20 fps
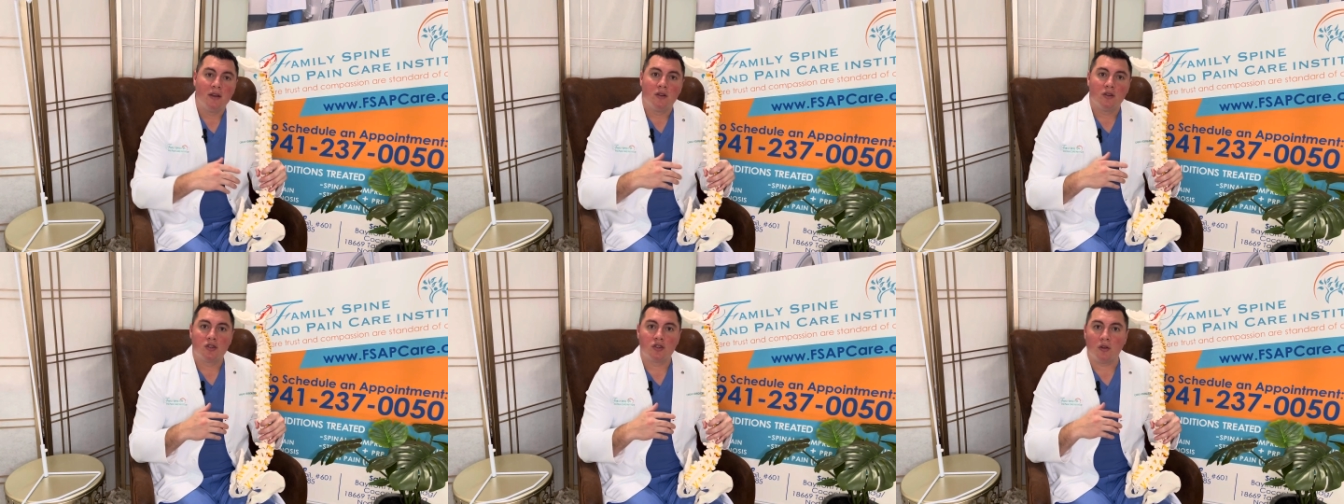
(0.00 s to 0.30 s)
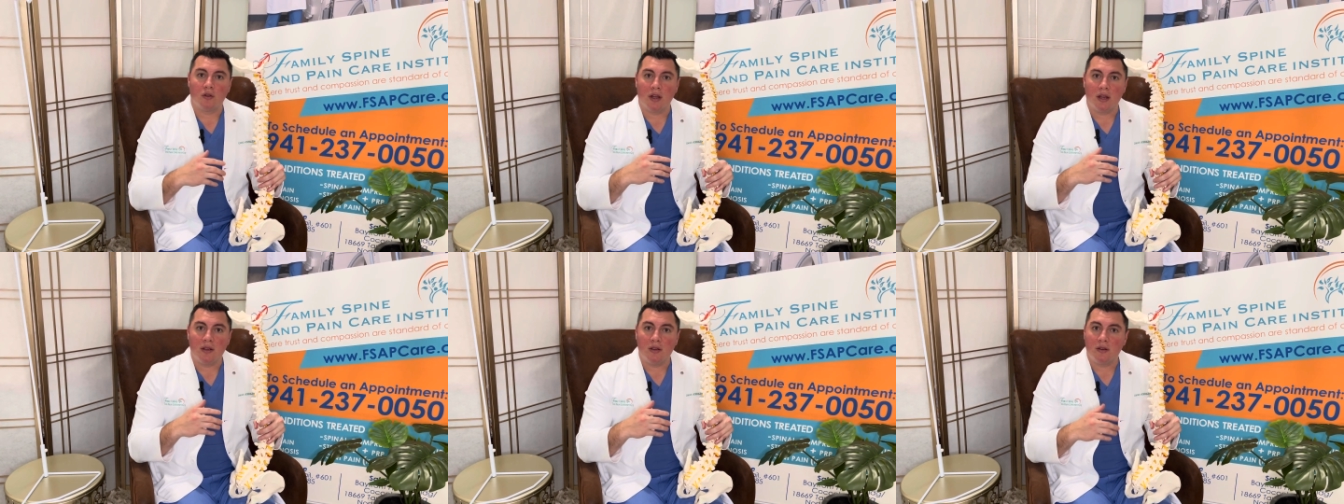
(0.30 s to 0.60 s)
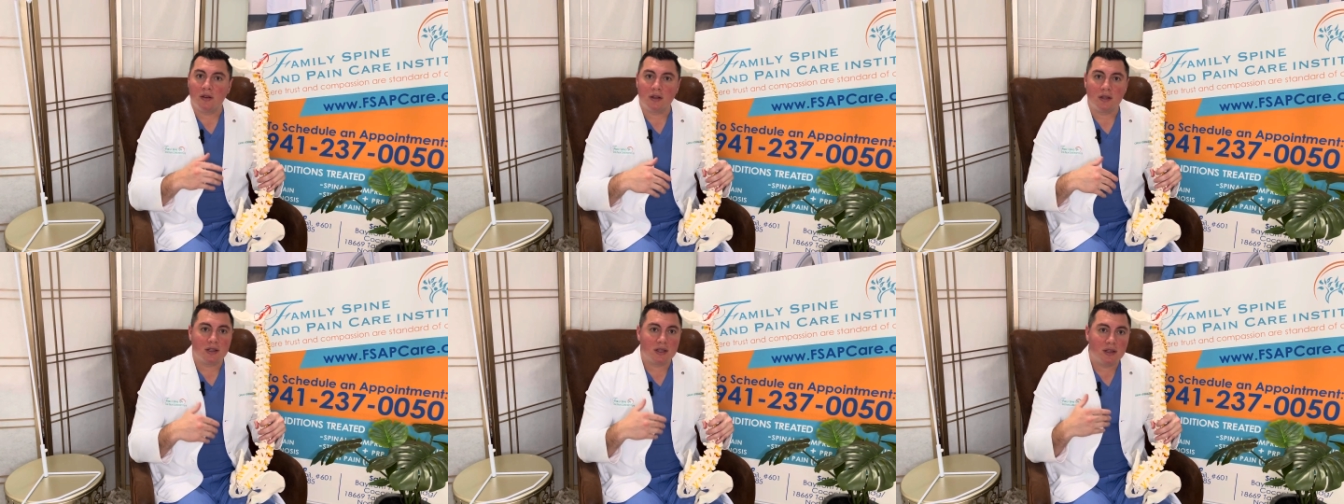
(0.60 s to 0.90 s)
so that
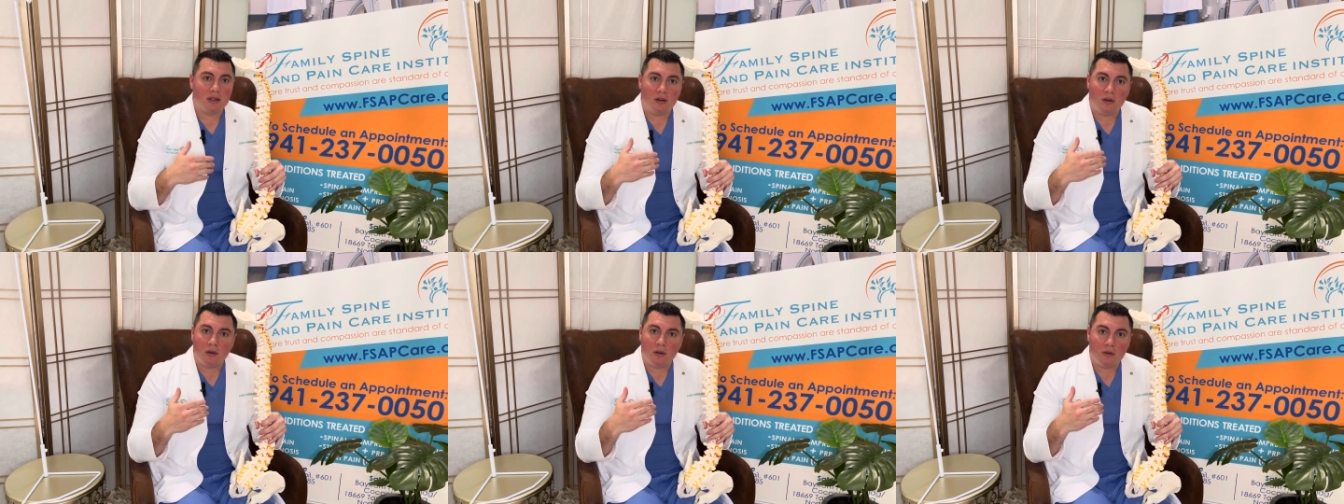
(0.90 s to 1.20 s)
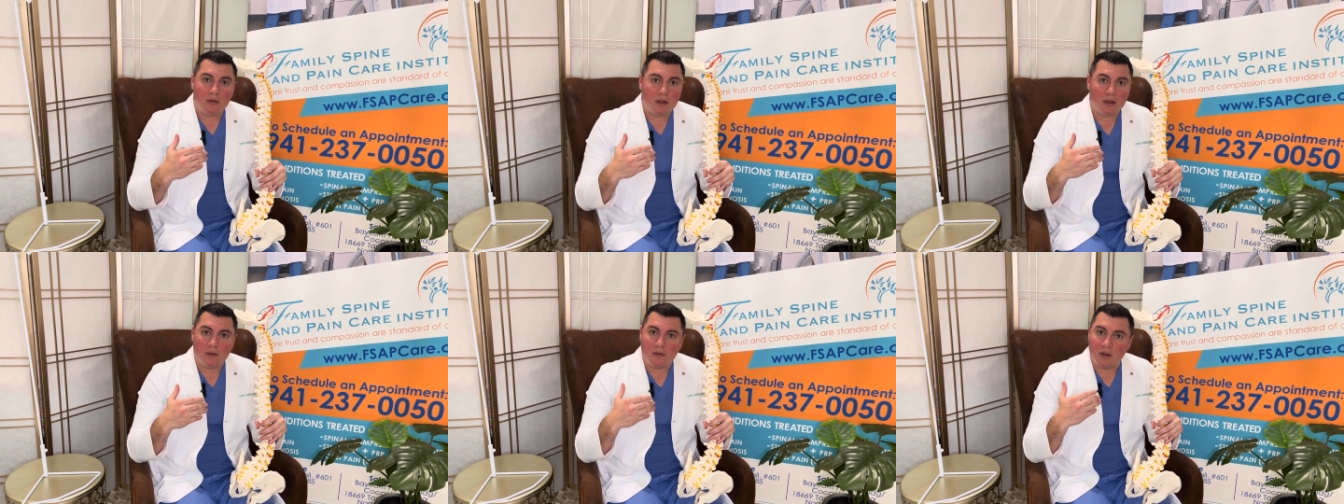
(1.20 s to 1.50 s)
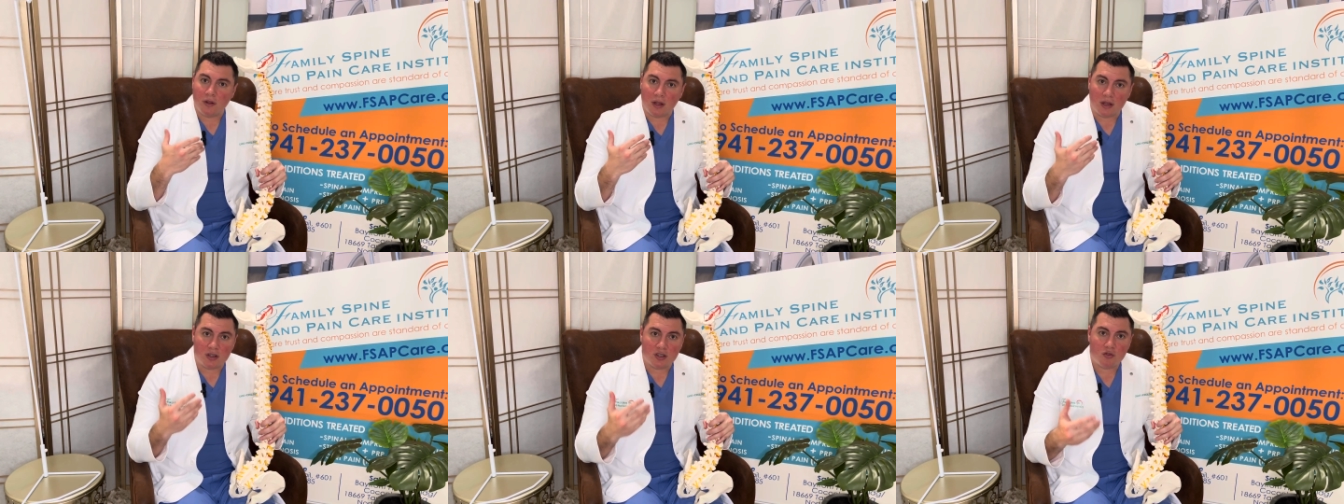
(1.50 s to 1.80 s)
you can still, if
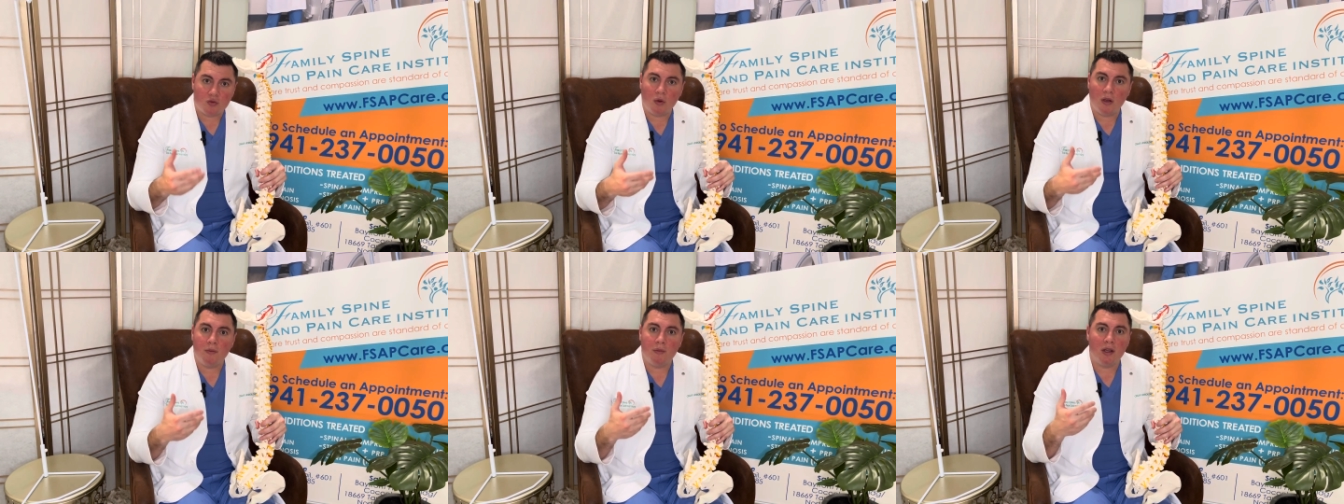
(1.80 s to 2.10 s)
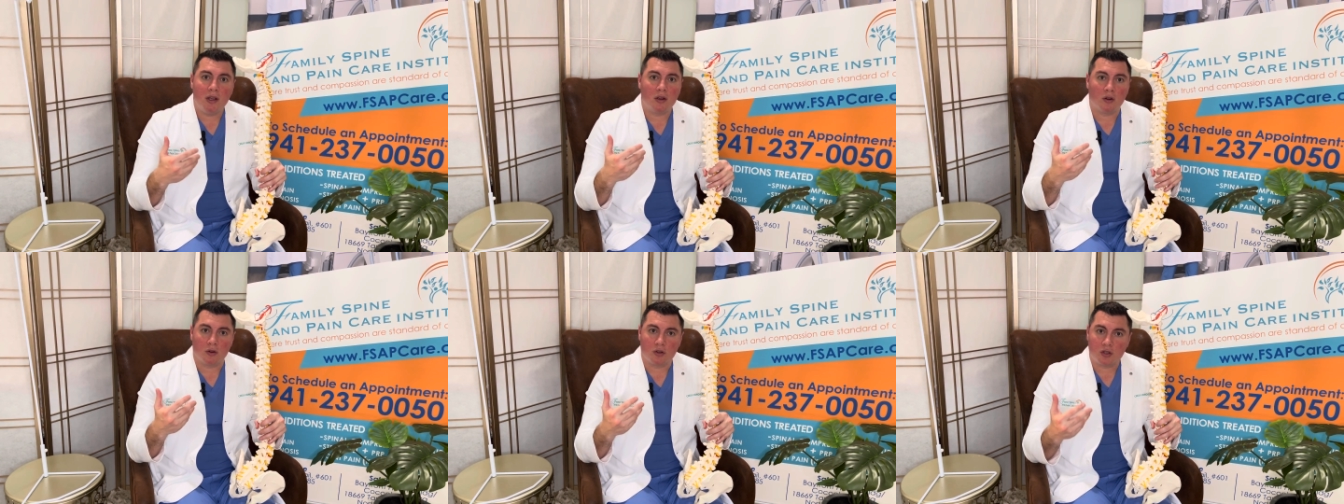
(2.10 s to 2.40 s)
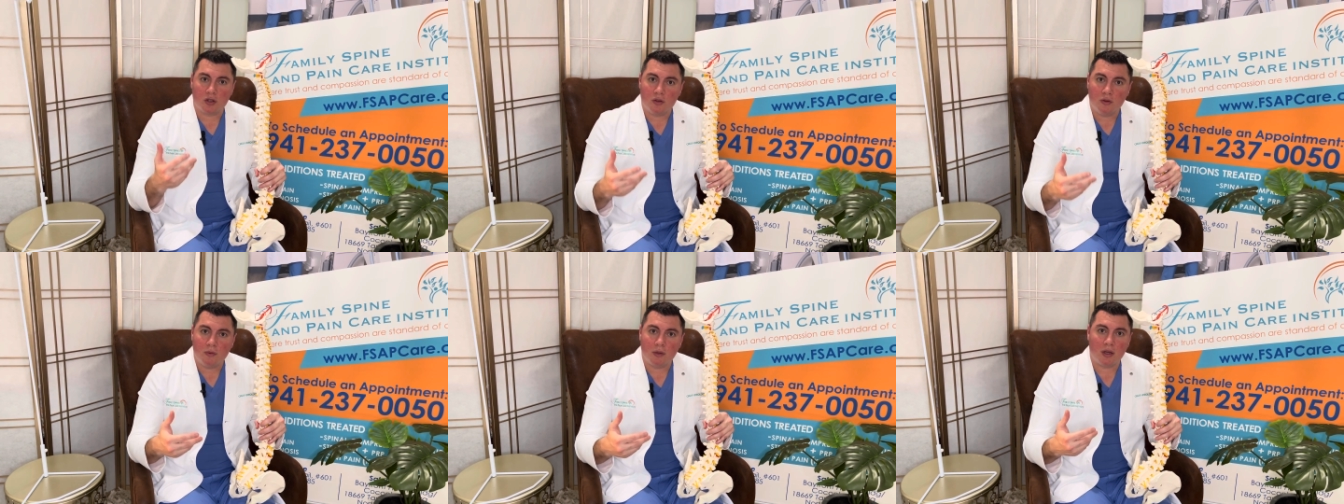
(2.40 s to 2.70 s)
you like swimming or
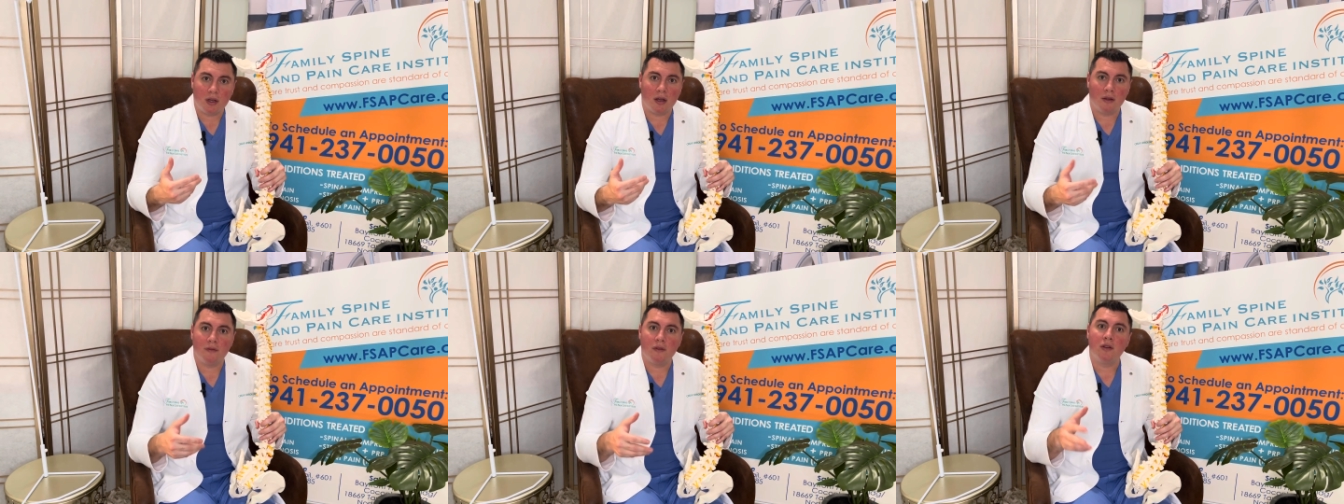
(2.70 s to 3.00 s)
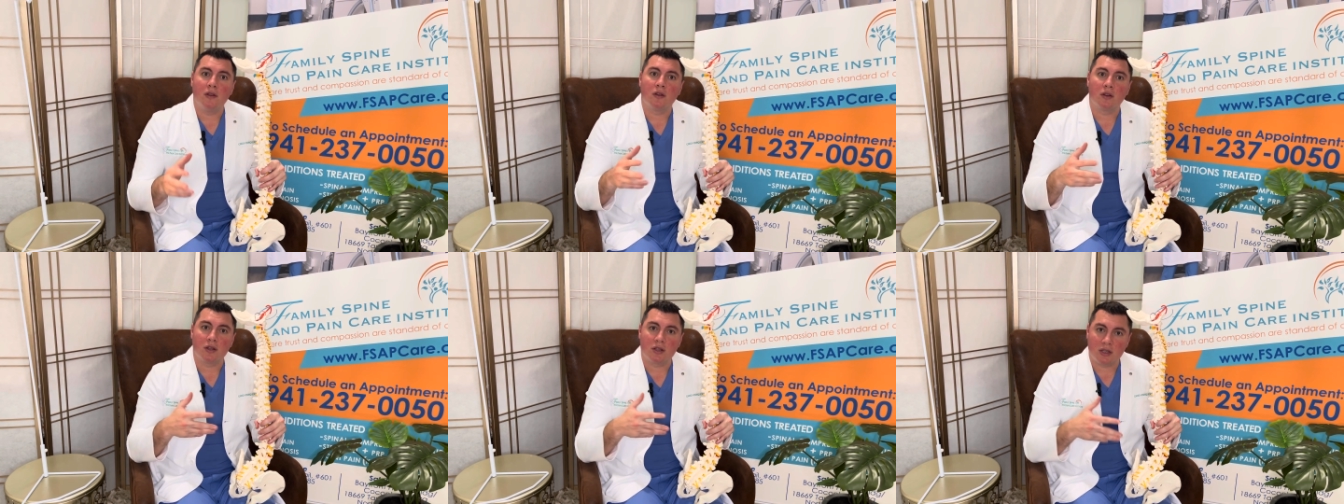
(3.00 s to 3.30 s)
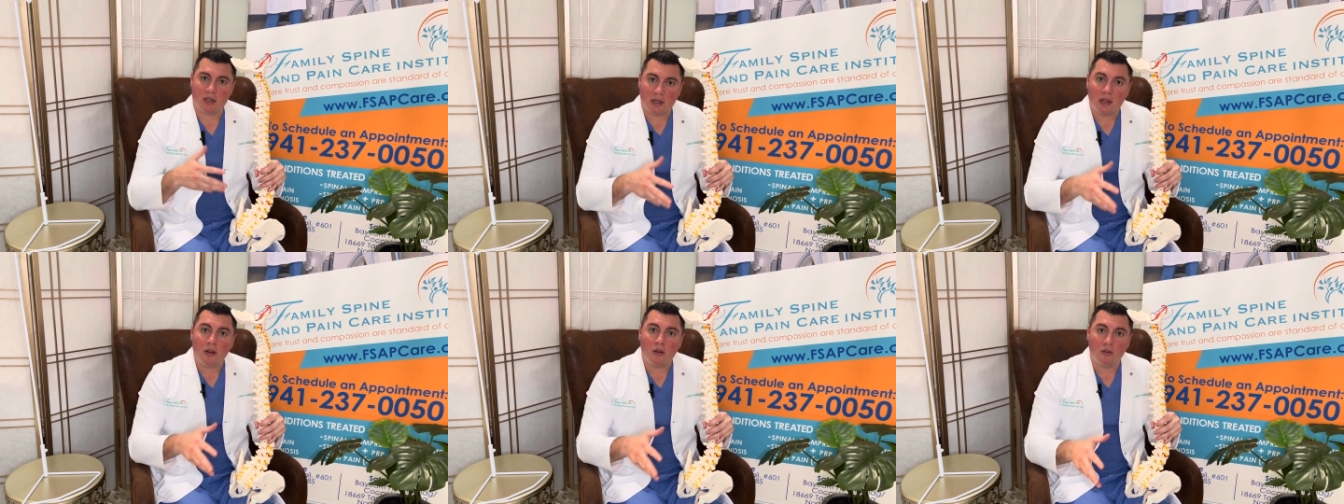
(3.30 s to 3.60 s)
scuba diving, you could
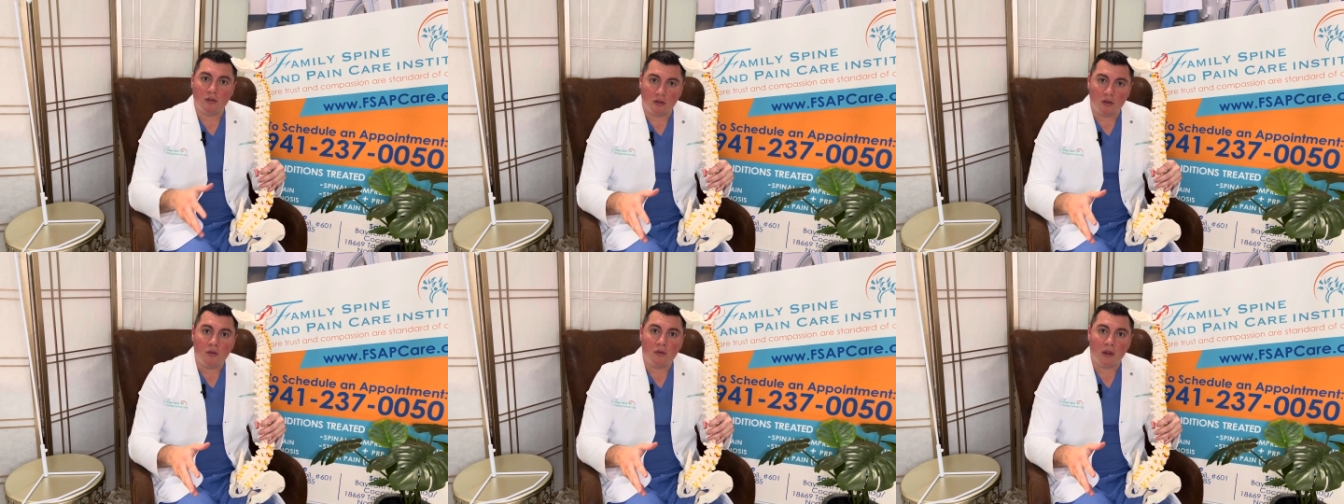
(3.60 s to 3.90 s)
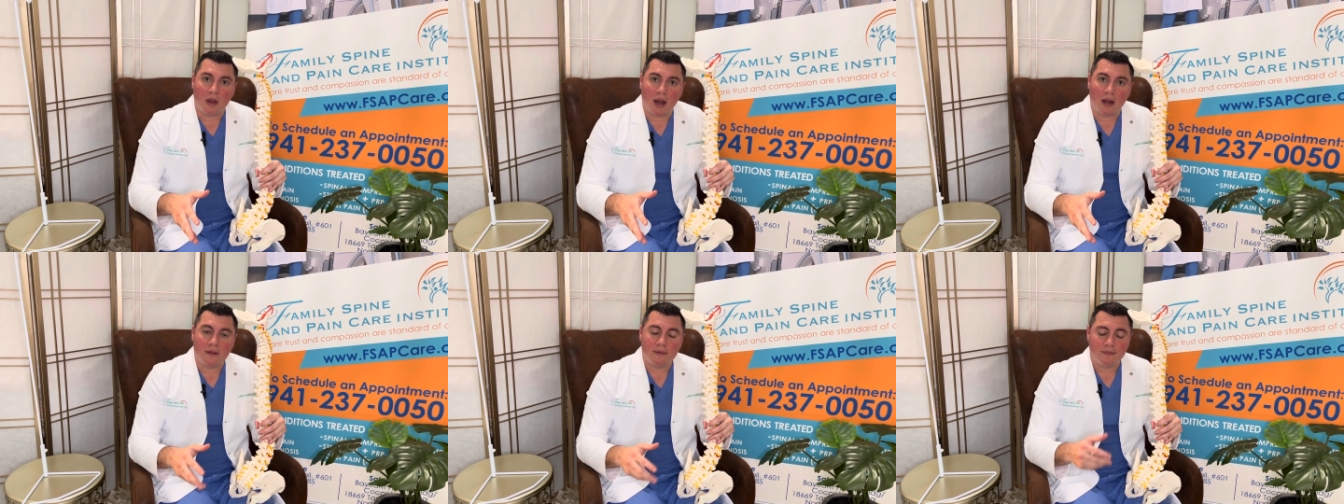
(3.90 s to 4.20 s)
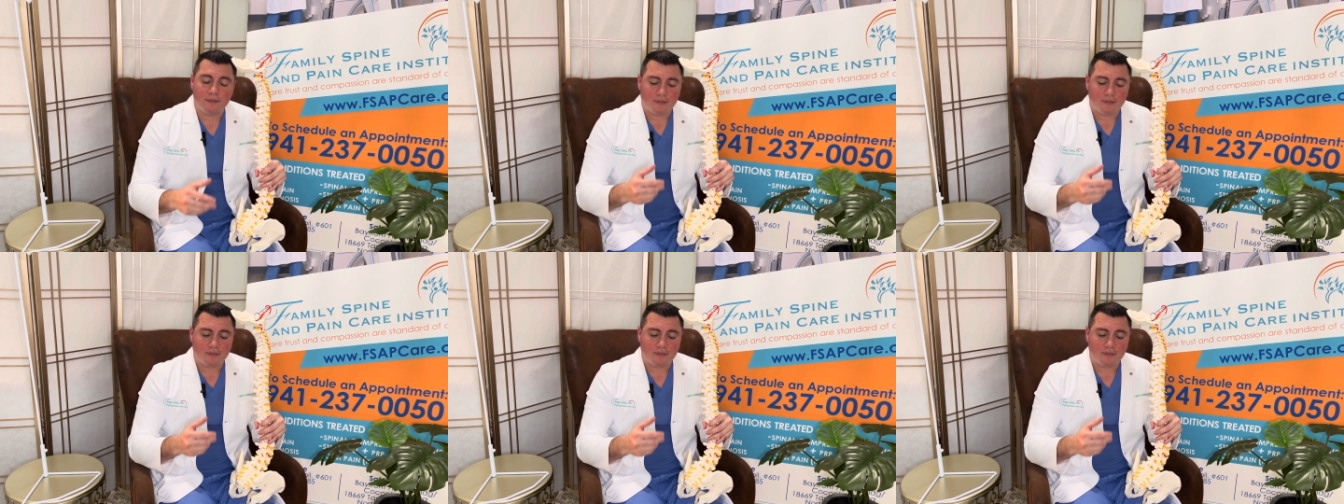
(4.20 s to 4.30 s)
still do that.